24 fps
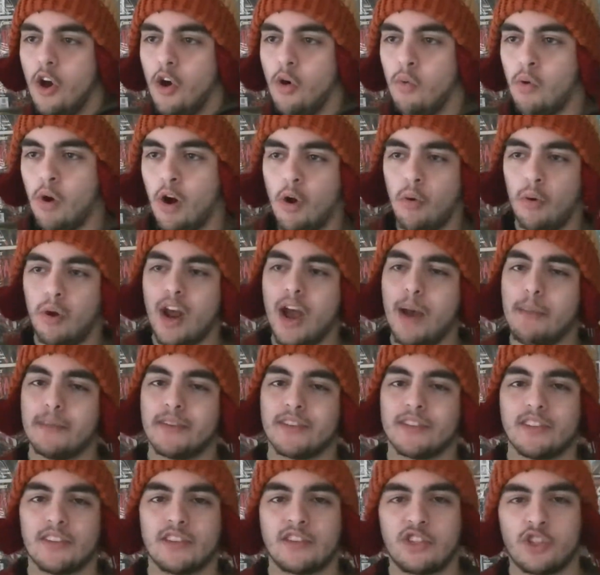Well, what
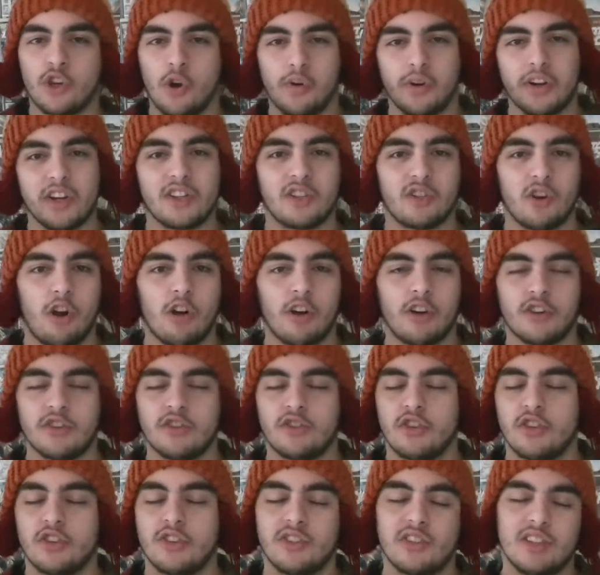happens is Tony Stark is
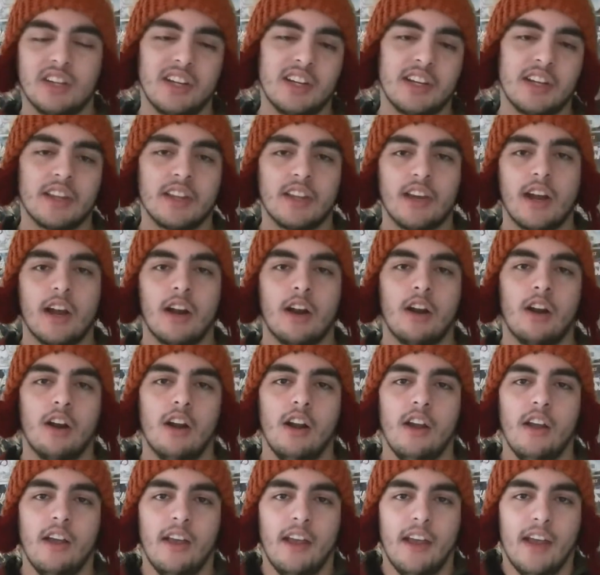just sitting
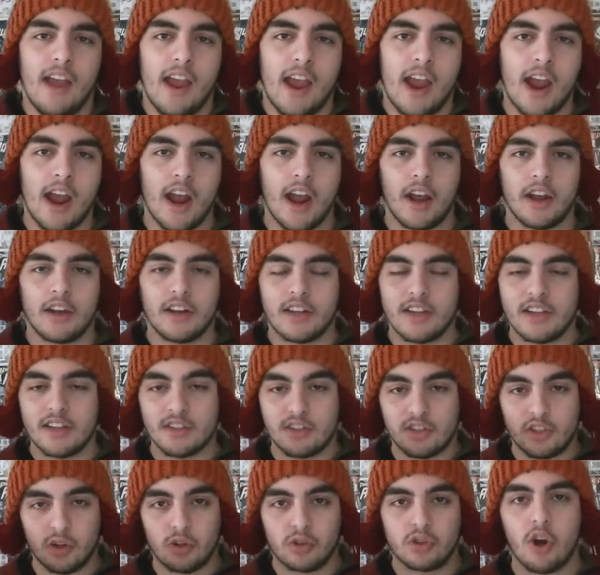there, and he's
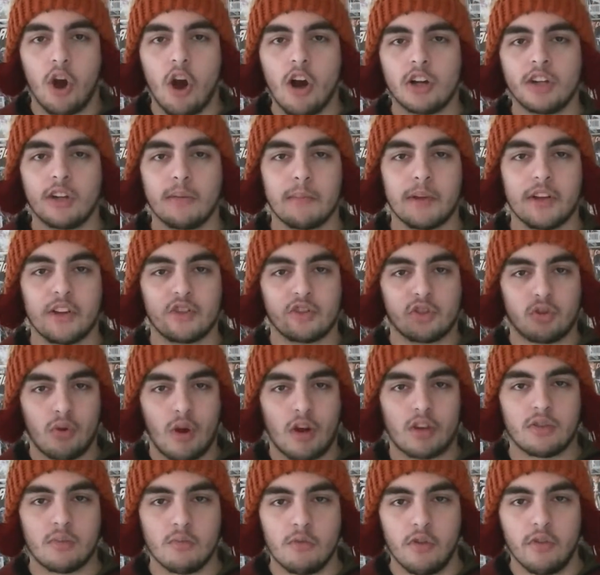still talking because
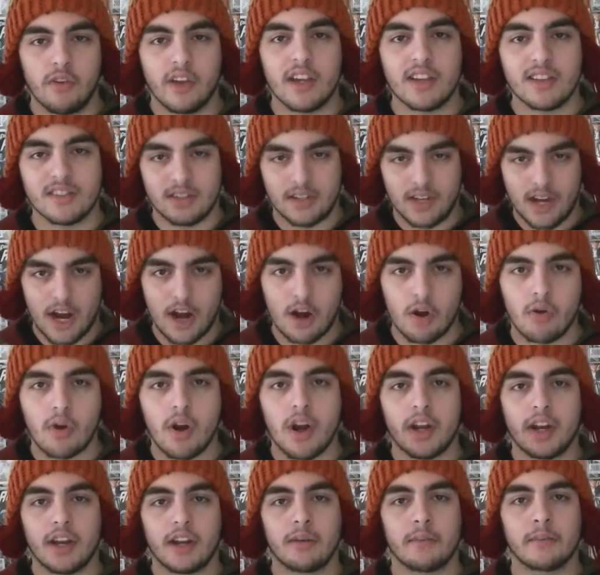throughout the movie he's
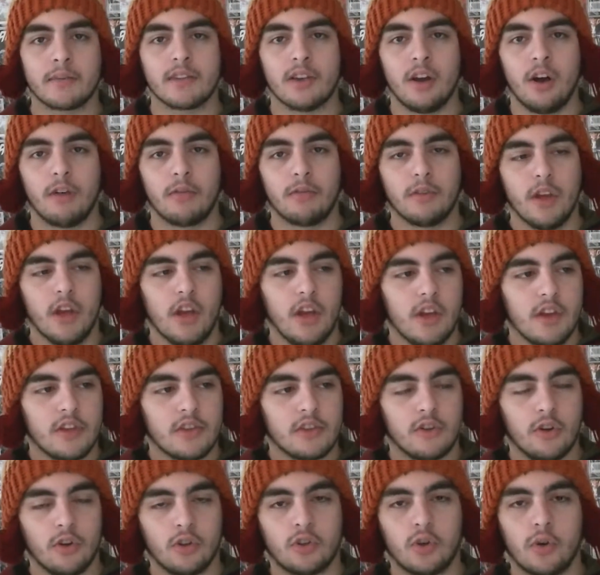narrating himself.
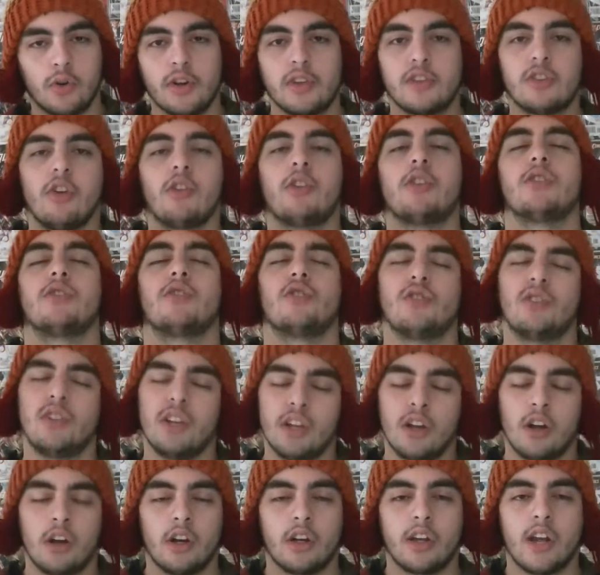So Tony Stark is just
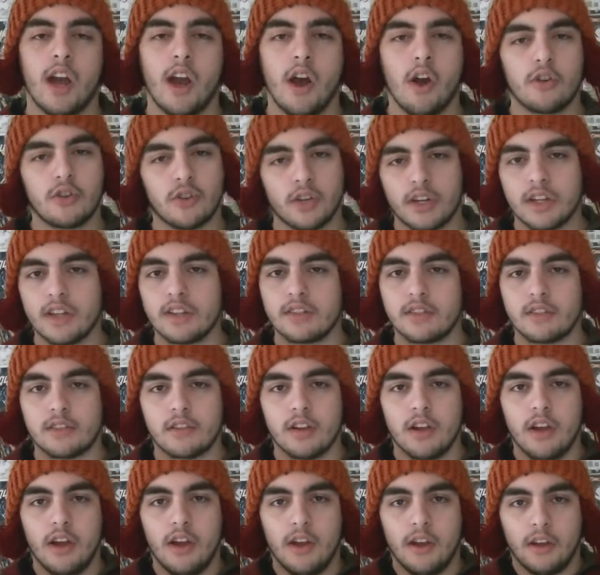sitting on a couch, and
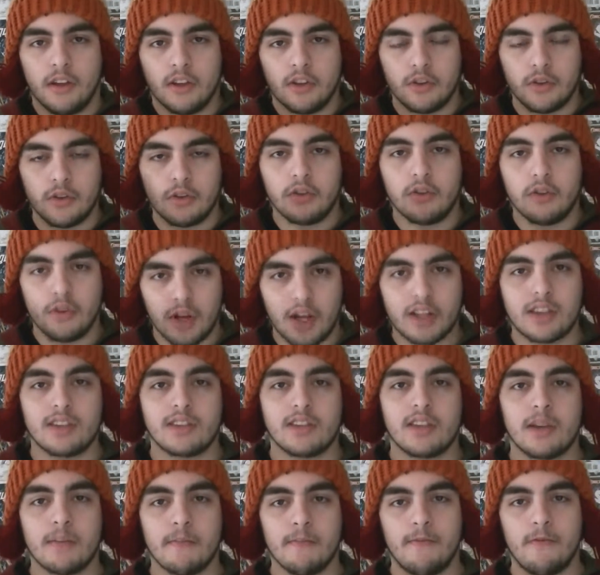you got the
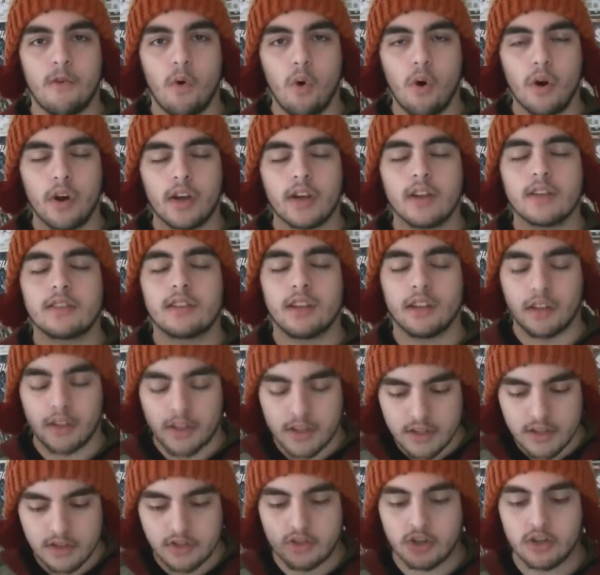same voice, and
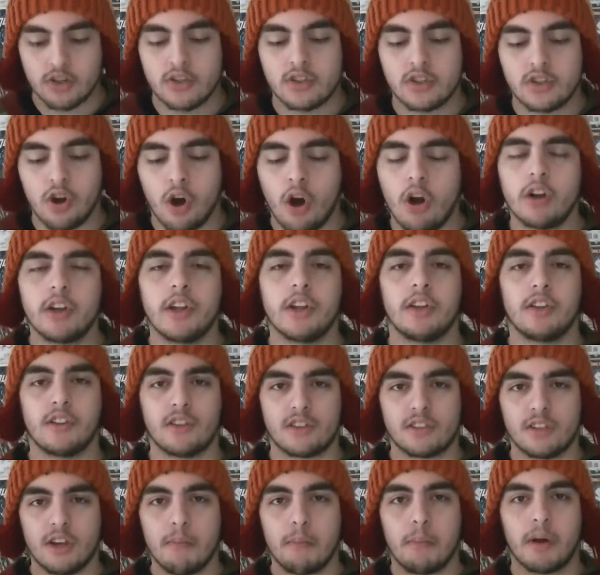he's just talking to
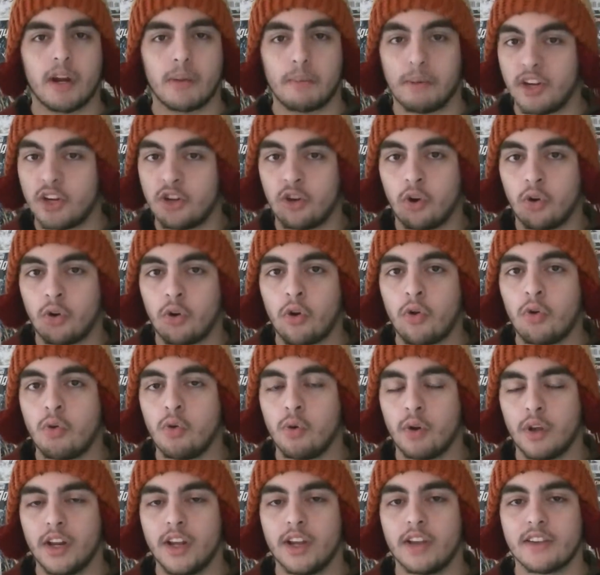somebody, but you don't know
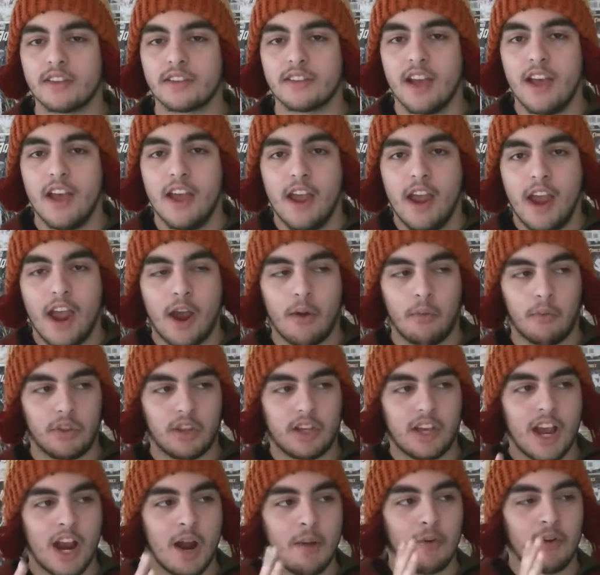who it is. And when the
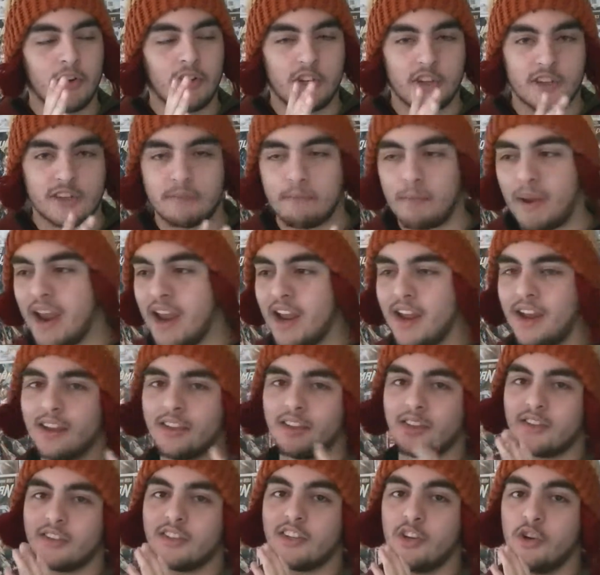camera does pan
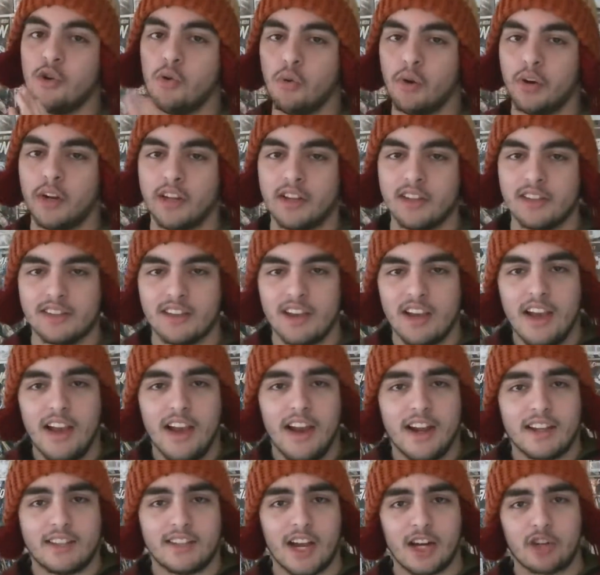to see who it is,
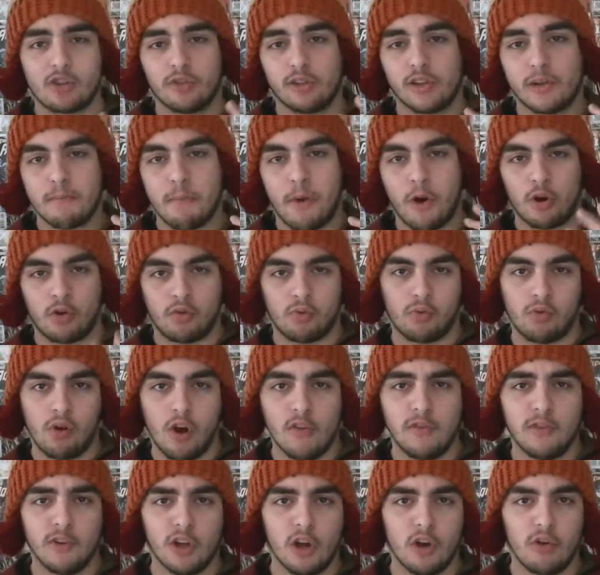it's actually Mark
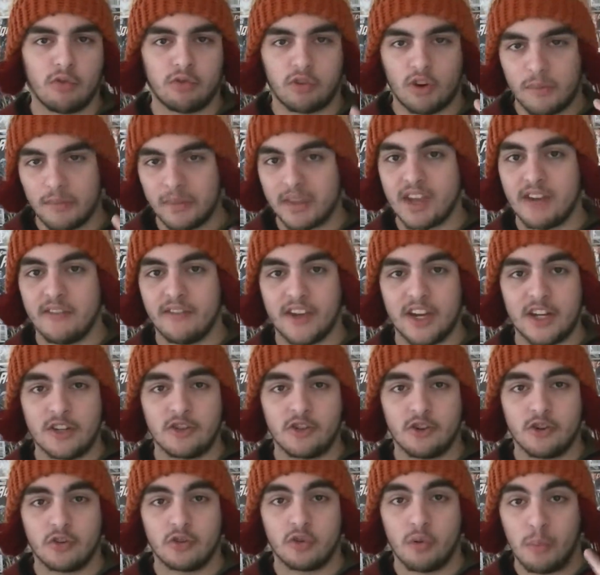Ruffalo from the
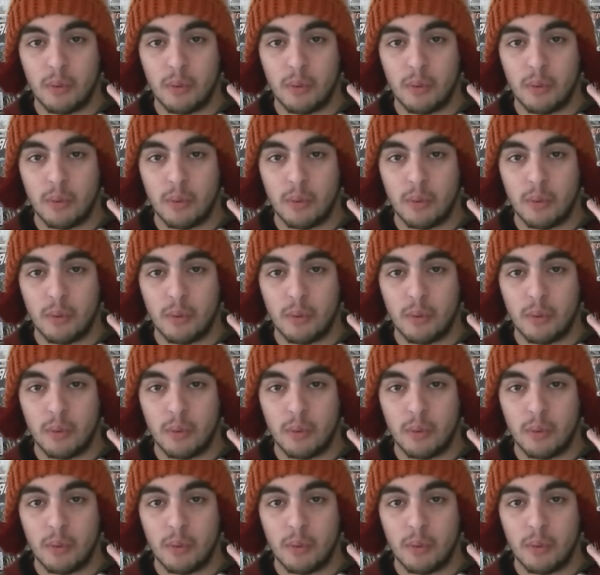Avengers who